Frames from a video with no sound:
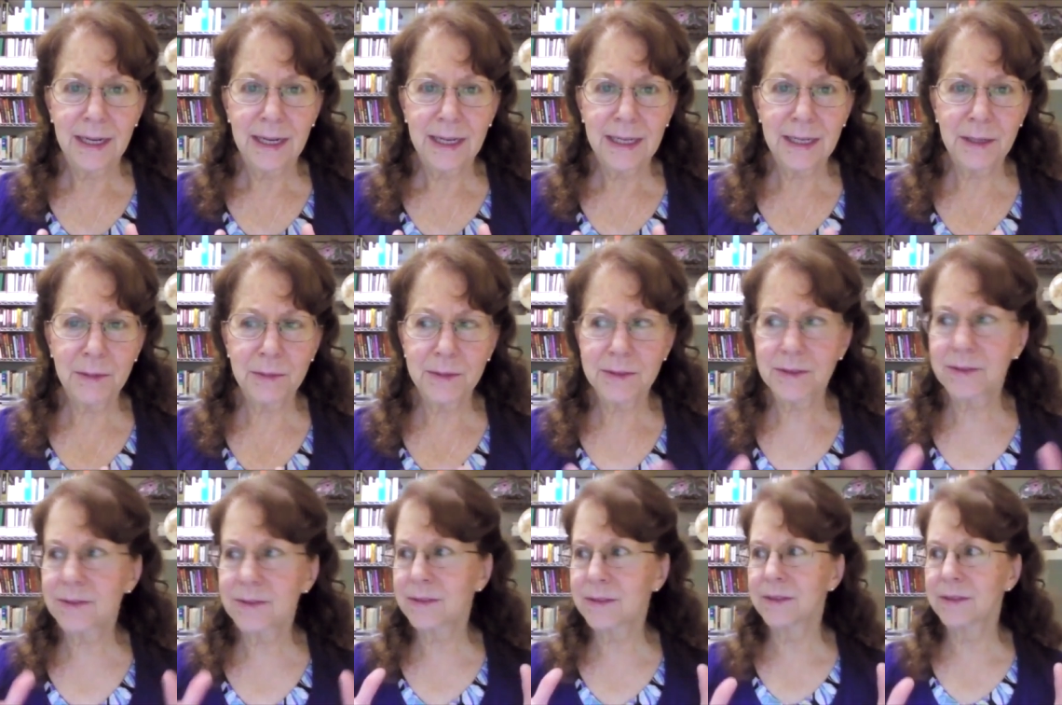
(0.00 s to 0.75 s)
it
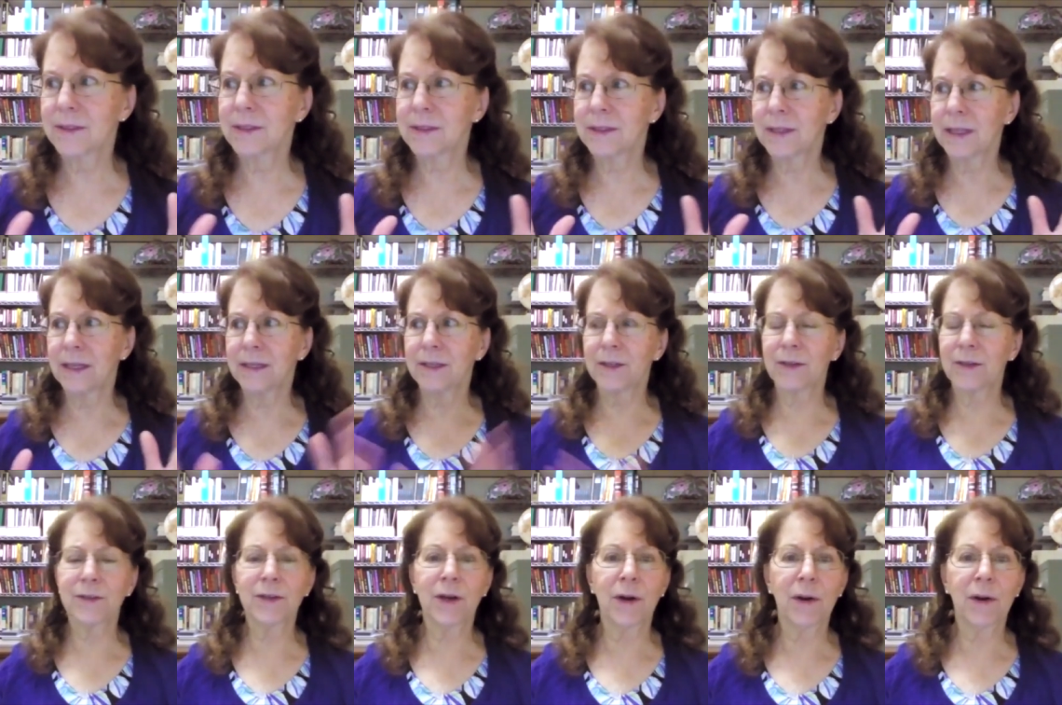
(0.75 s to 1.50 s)
was
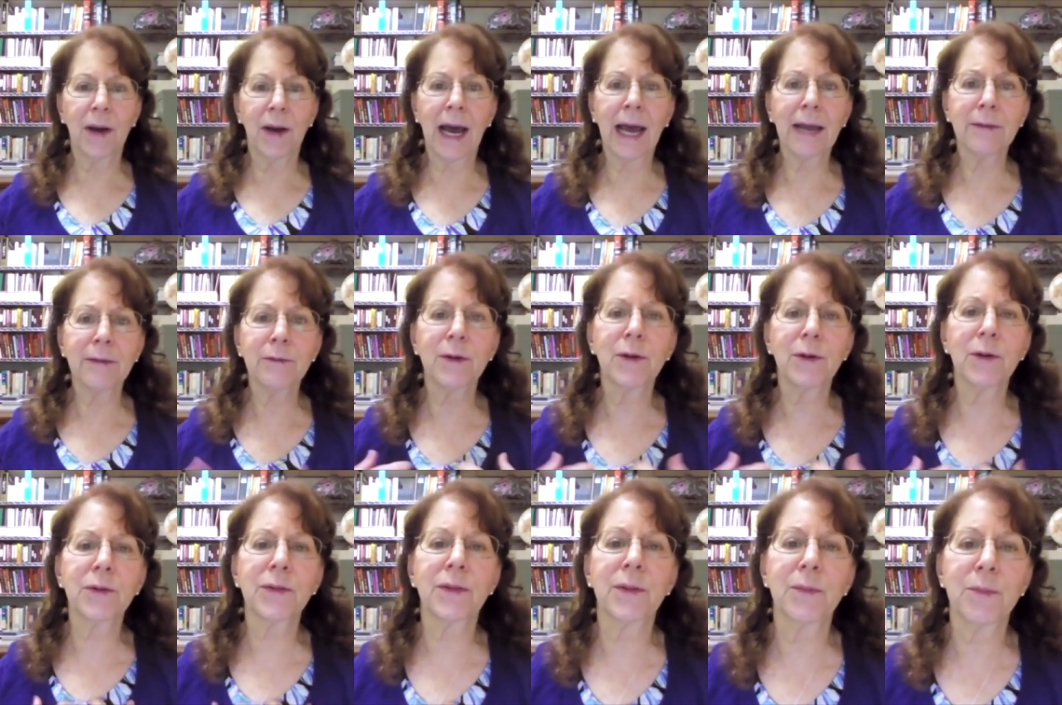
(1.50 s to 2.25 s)
you know i
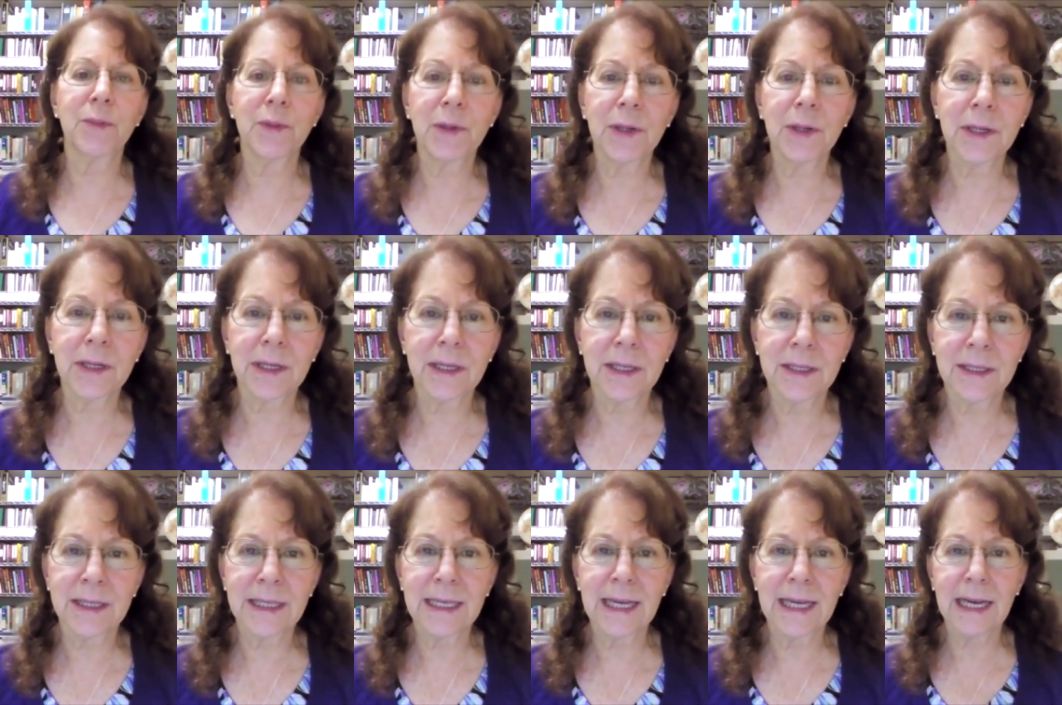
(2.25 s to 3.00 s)
wrote the book
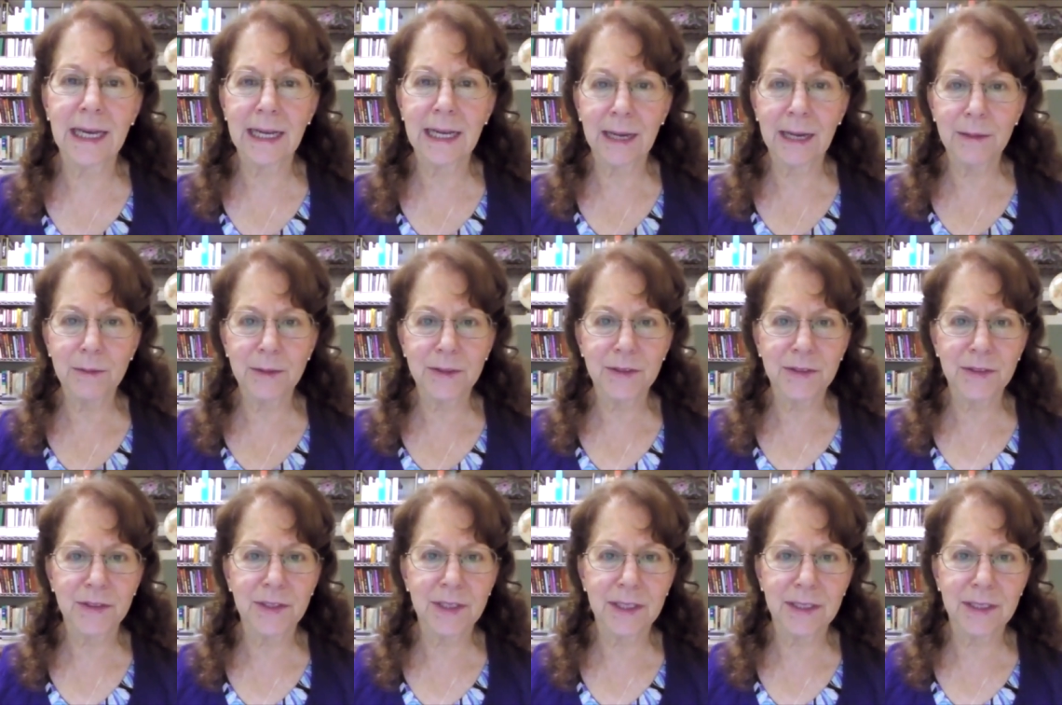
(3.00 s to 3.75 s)
and yet i was
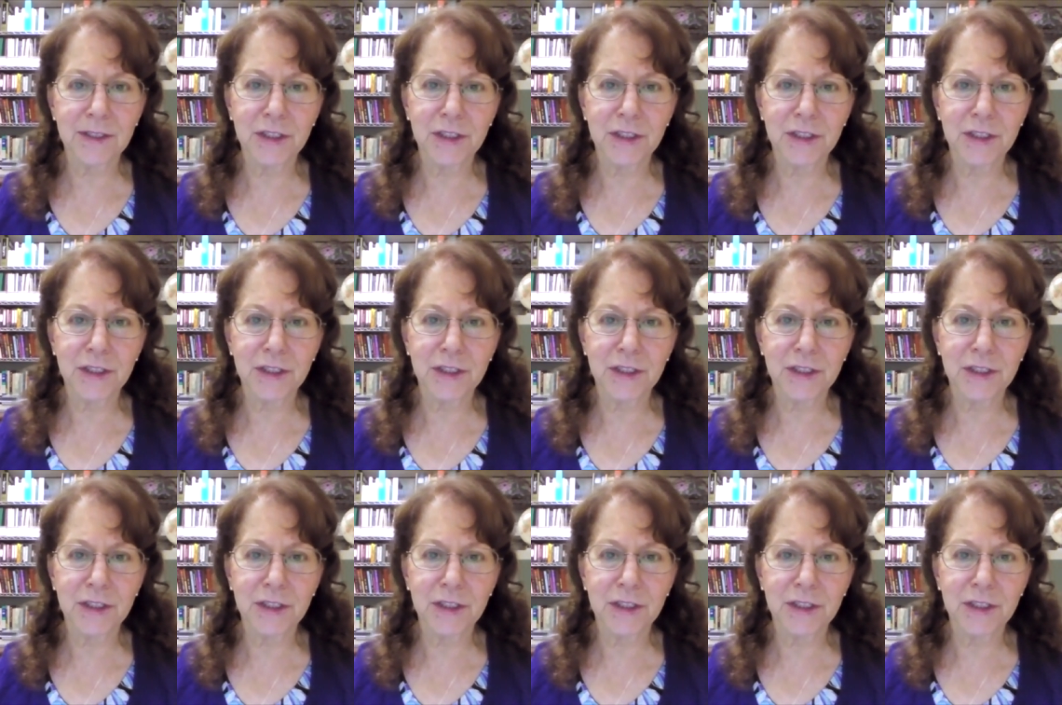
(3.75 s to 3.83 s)
still